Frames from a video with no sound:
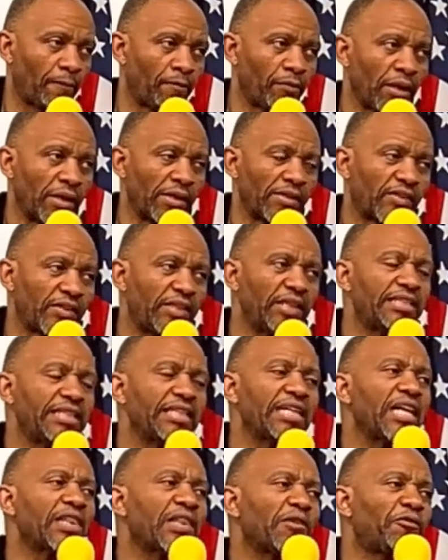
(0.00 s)
Sitting
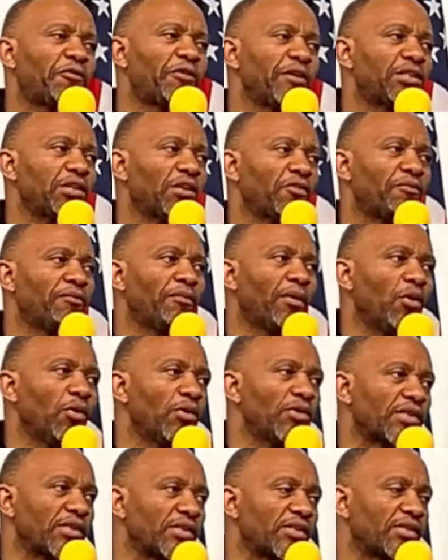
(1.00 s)
at the feet of
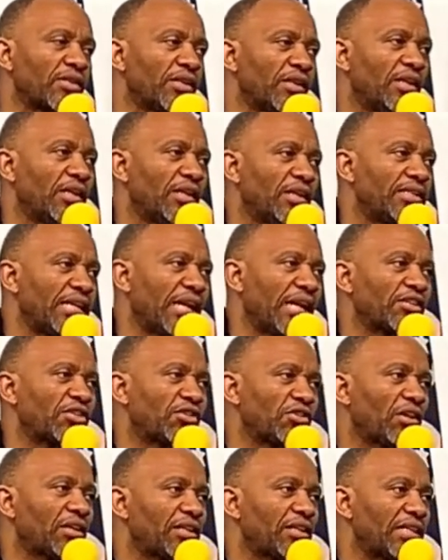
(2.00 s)
Moses does
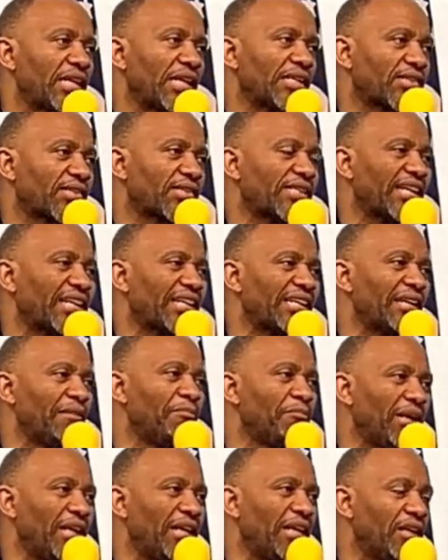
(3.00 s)
not necessarily
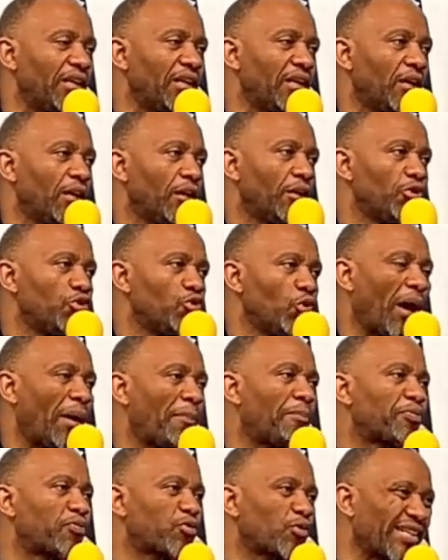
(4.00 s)
mean you are
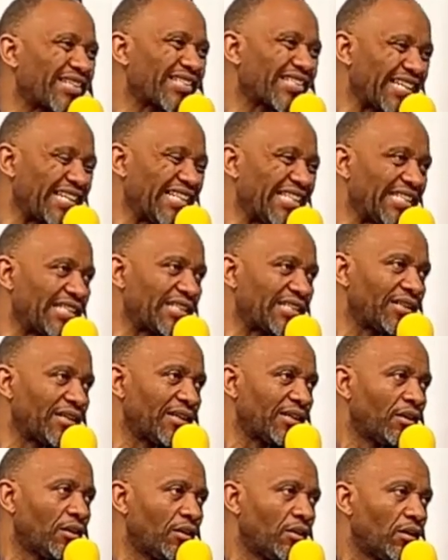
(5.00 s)
present
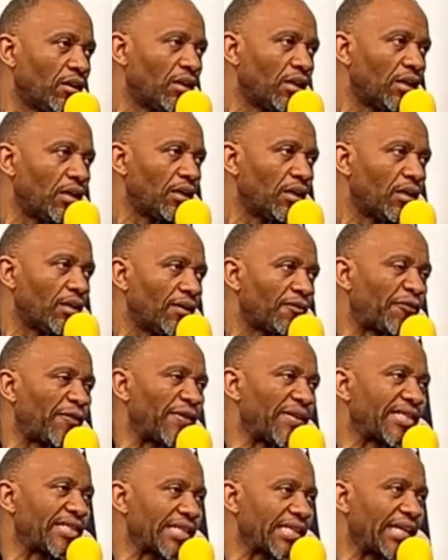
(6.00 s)

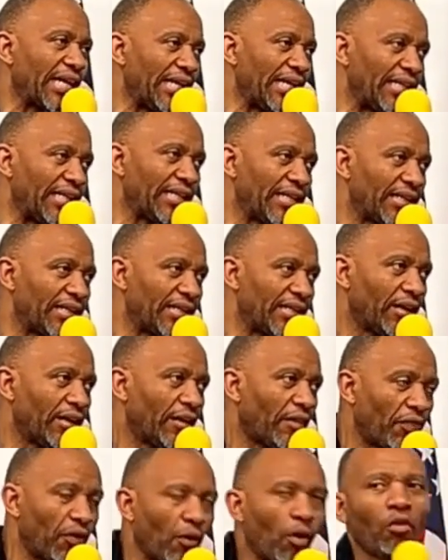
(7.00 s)
physically,
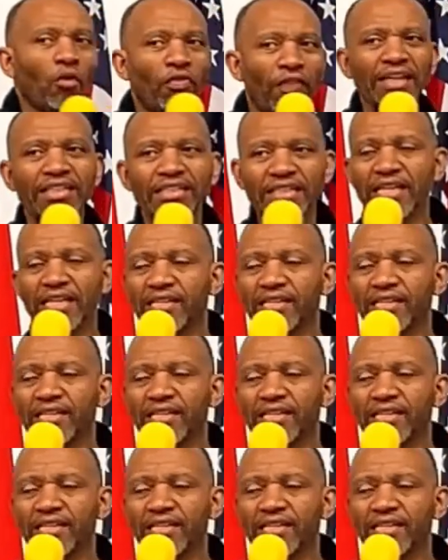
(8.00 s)
though that is